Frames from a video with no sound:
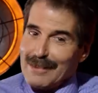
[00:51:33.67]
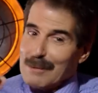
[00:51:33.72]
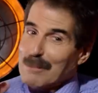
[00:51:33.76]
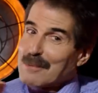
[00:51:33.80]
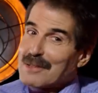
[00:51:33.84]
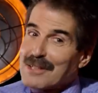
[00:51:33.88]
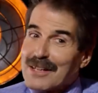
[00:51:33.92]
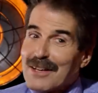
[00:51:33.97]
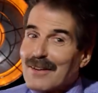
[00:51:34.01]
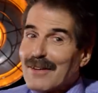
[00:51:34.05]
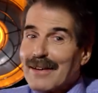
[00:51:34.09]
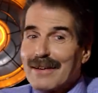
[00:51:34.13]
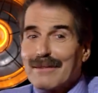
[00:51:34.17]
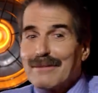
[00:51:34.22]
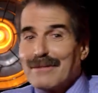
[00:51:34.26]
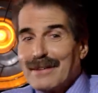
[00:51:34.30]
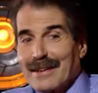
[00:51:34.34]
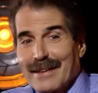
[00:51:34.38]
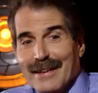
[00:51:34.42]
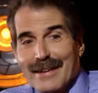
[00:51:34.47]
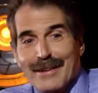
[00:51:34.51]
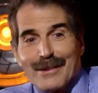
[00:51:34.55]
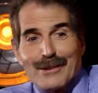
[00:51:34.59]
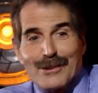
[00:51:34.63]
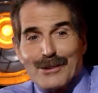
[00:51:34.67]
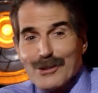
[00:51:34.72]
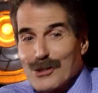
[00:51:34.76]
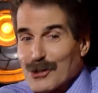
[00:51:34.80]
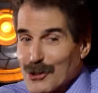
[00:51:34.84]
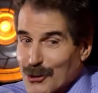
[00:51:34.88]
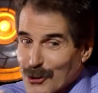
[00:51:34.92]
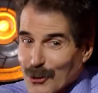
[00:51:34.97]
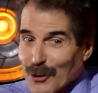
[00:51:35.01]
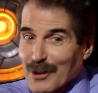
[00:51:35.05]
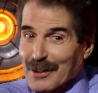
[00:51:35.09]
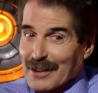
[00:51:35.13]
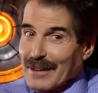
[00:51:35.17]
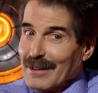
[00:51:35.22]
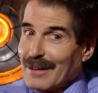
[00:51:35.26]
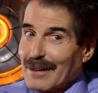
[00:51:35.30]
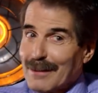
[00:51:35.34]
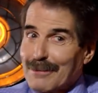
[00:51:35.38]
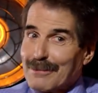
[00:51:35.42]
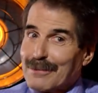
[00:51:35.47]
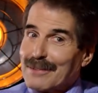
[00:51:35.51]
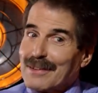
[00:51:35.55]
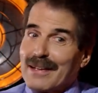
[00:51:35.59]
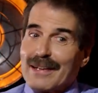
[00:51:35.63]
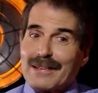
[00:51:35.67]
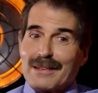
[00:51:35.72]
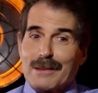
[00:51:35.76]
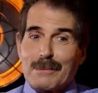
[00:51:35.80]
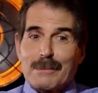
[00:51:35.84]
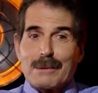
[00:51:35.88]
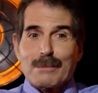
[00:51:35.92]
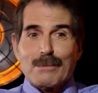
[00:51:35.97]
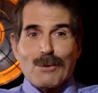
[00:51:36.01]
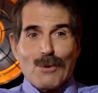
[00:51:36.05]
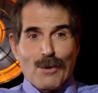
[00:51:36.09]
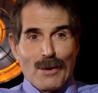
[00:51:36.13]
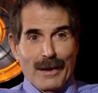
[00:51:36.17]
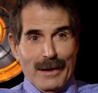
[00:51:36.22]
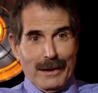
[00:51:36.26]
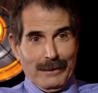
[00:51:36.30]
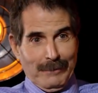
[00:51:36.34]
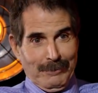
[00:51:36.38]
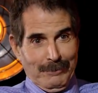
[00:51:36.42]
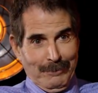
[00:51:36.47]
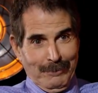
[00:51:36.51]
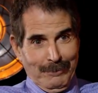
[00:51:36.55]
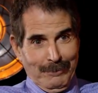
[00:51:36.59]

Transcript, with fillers: Libertarian videos, short enough not to be boring.